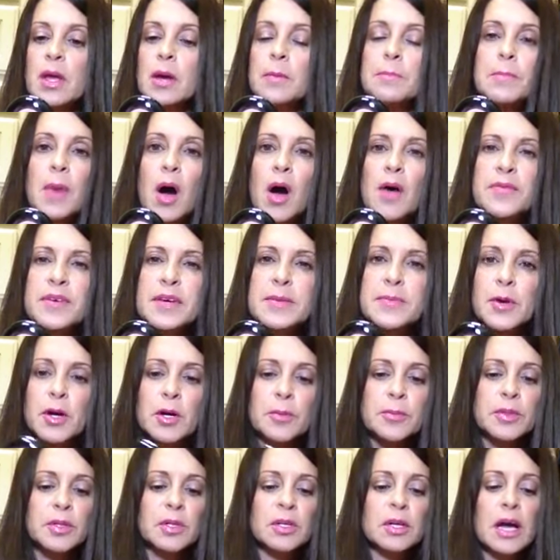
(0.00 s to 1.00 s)
mauve-y
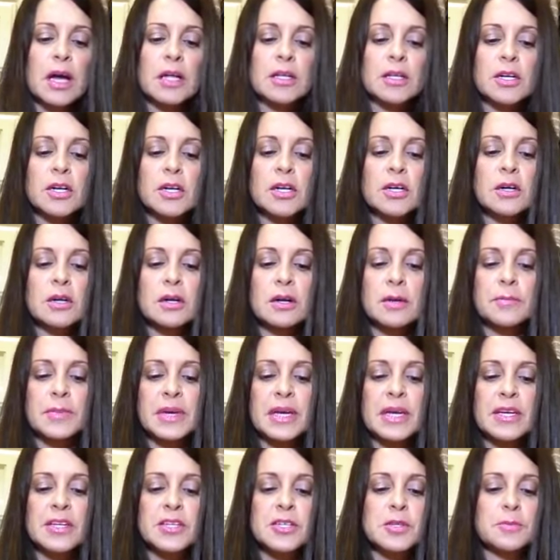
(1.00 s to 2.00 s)
purple color,
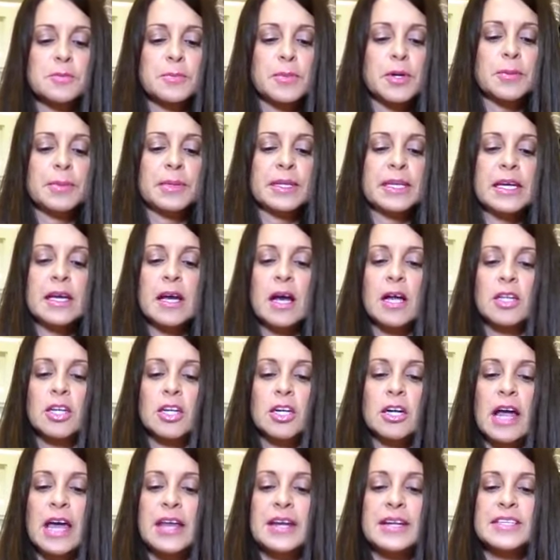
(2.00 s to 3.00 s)
pinkish purpley
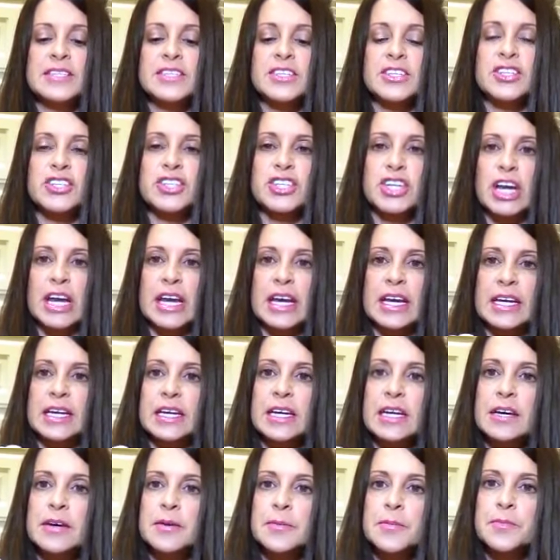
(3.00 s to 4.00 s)
color, and it's a
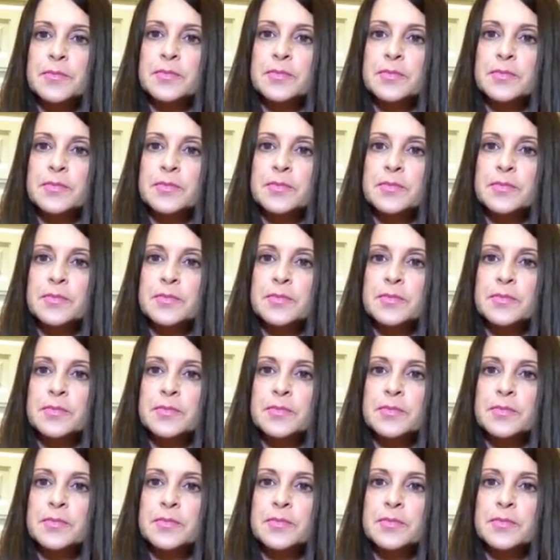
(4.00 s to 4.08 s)
sheen.